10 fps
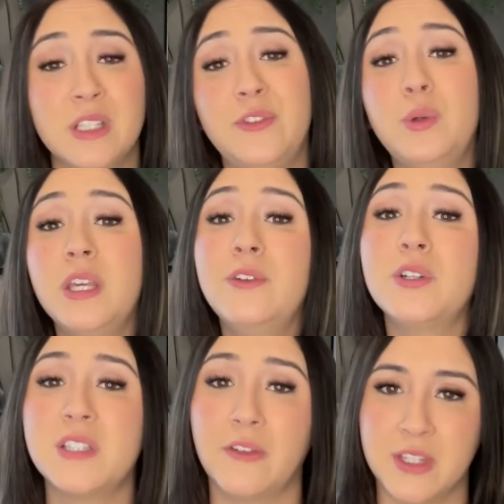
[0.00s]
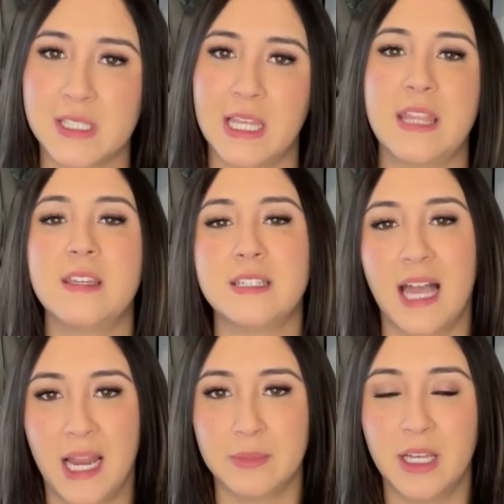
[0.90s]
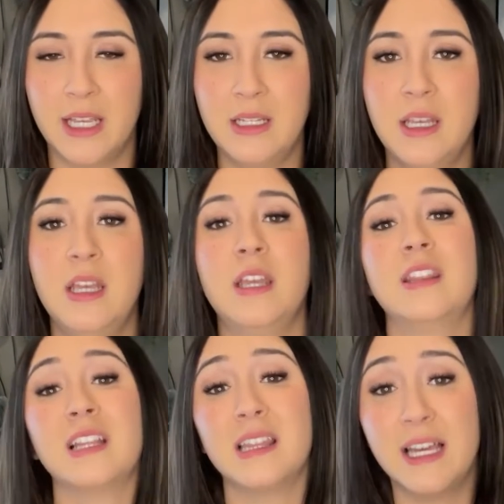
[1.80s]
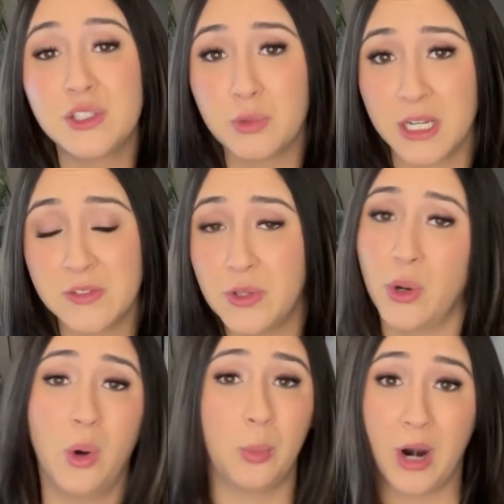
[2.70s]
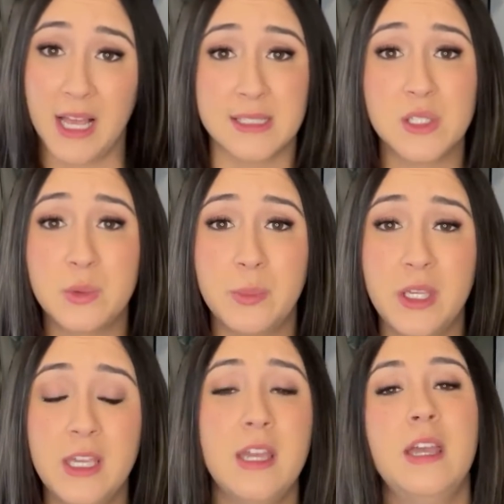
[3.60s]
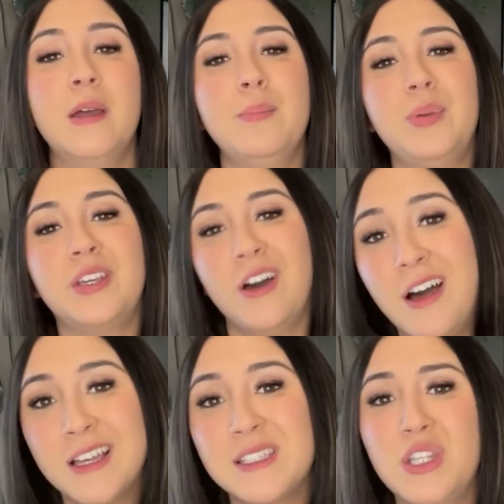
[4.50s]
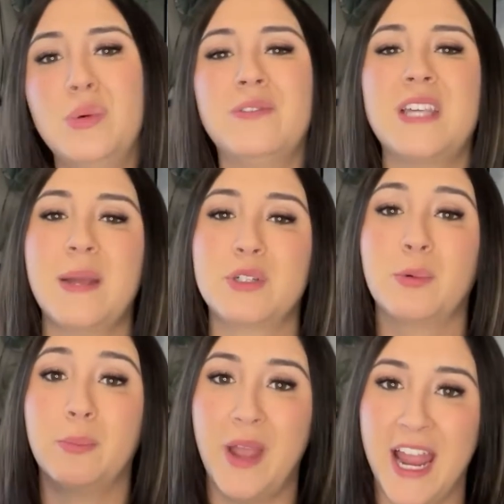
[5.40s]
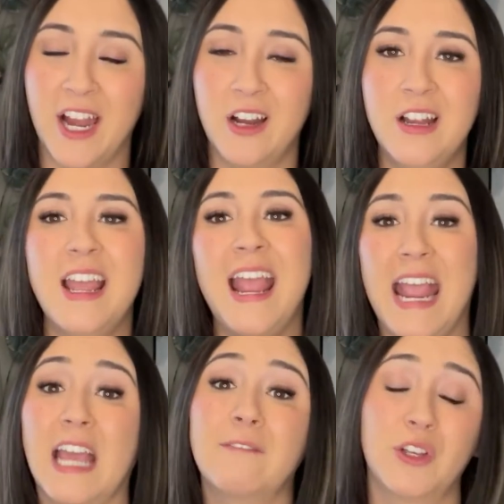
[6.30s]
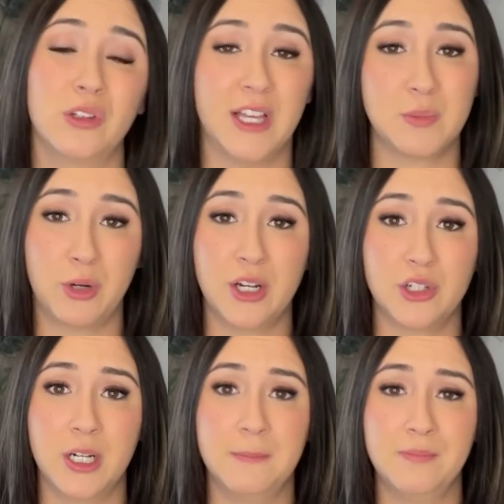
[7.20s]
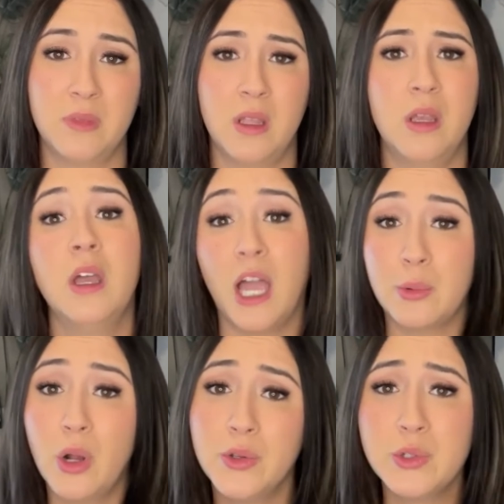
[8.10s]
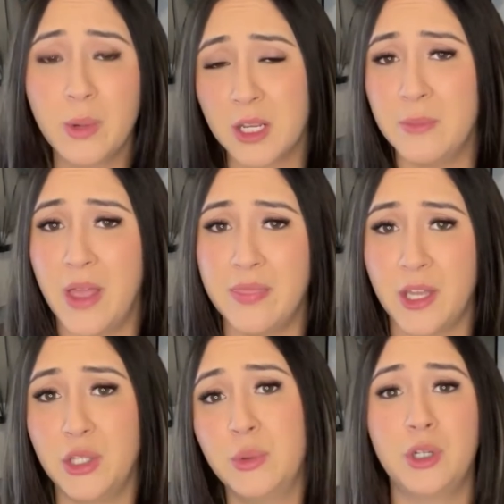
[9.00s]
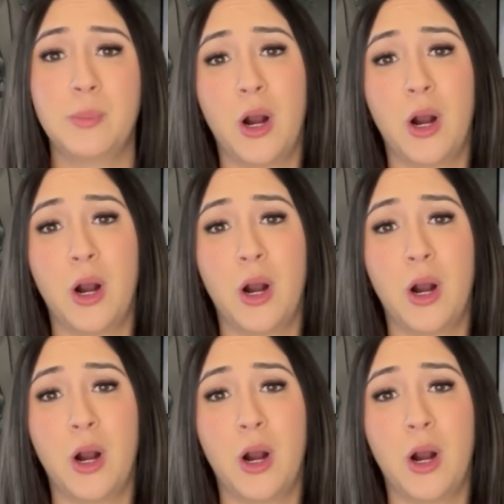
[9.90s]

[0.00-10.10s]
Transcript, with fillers: If you give yourself this lengthened timeline, the less stressful the whole process will be because you have time to prepare and feel less pressure. I would also recommend that you and your